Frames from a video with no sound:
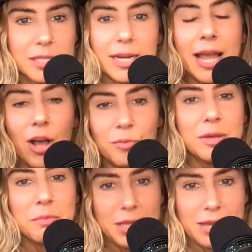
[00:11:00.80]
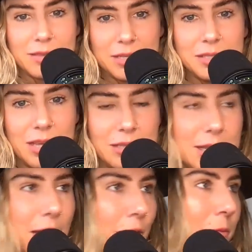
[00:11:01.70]
that's going to help me plan these things
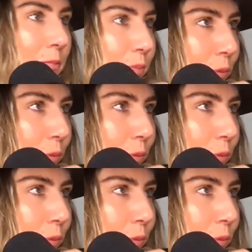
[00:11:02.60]
out.